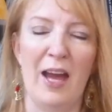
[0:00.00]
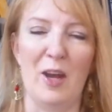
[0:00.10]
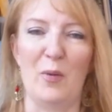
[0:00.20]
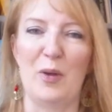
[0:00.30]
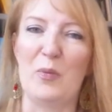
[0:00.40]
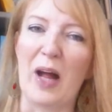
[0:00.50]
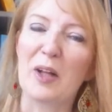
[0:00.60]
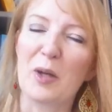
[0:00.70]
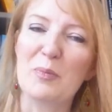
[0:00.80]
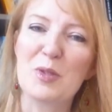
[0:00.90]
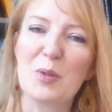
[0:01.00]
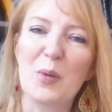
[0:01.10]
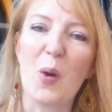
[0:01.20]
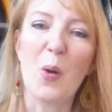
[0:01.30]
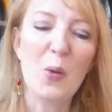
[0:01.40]
Hello and welcome
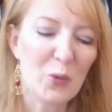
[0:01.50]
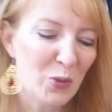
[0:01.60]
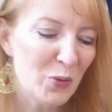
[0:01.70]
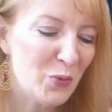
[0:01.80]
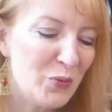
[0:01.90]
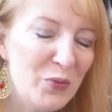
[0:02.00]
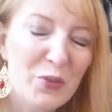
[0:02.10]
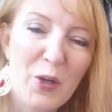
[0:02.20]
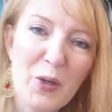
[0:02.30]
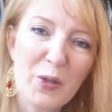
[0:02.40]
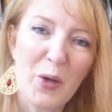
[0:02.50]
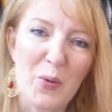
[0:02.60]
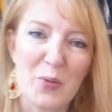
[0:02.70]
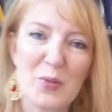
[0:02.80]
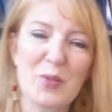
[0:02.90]
to all you
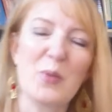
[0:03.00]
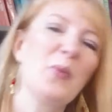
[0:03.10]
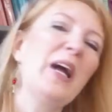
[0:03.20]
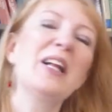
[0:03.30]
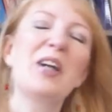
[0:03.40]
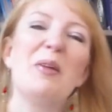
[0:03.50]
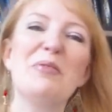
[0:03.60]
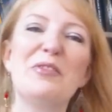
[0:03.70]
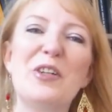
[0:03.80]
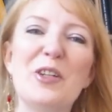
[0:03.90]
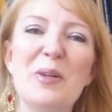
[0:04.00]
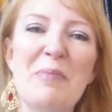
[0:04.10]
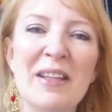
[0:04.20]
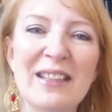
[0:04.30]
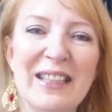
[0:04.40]
Virgos. Welcome for your
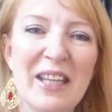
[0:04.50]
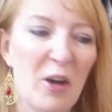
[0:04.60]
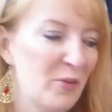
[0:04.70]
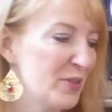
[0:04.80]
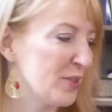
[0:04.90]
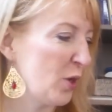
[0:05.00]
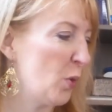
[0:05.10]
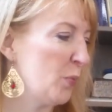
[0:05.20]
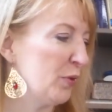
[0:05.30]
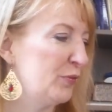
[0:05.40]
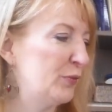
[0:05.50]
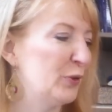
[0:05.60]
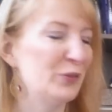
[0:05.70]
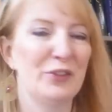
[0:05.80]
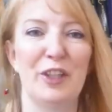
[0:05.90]
monthly horoscope
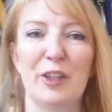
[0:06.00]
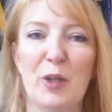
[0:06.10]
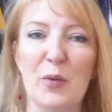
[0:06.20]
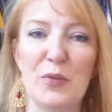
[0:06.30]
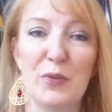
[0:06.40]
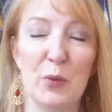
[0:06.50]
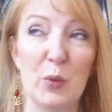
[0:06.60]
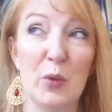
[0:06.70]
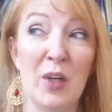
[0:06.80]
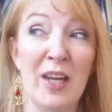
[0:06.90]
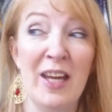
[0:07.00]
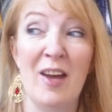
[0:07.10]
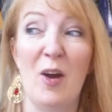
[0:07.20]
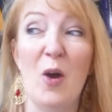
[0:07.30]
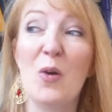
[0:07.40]
for Virgo for
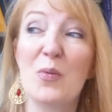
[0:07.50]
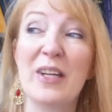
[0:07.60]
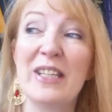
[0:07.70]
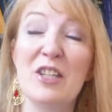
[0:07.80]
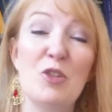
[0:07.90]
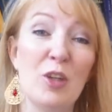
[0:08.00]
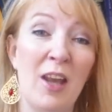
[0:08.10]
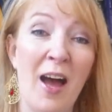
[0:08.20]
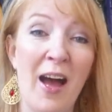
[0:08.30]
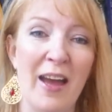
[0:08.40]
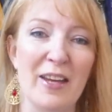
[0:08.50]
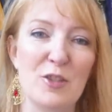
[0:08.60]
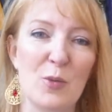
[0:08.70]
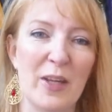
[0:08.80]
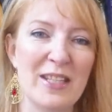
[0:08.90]
already July
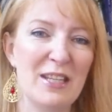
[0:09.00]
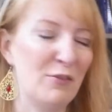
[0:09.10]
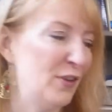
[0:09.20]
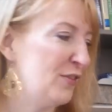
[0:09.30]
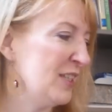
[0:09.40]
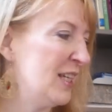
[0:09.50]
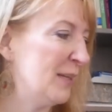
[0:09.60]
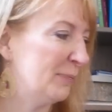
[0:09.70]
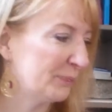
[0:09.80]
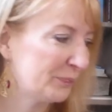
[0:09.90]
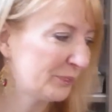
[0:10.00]
twenty fifteen.